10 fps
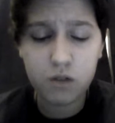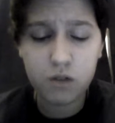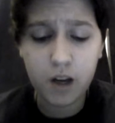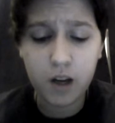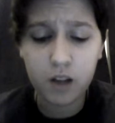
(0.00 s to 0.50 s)

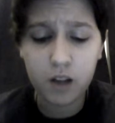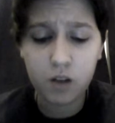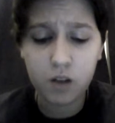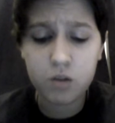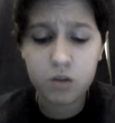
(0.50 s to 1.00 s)
that
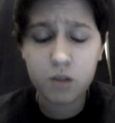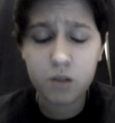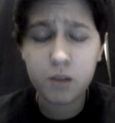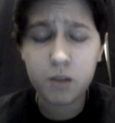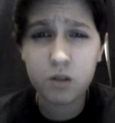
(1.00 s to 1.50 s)
goes into
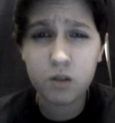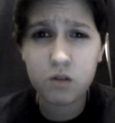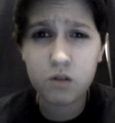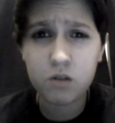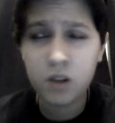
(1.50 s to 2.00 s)
middle
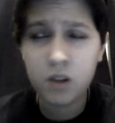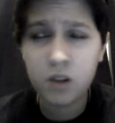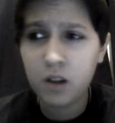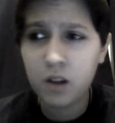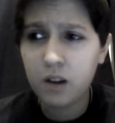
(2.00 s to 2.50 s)

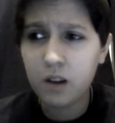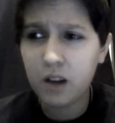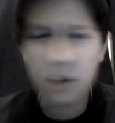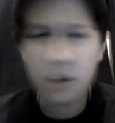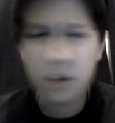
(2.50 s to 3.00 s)

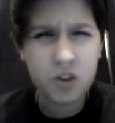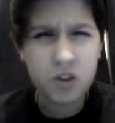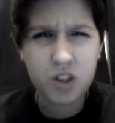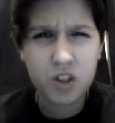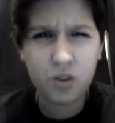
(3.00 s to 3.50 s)
elementary
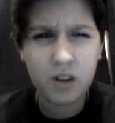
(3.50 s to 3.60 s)
school,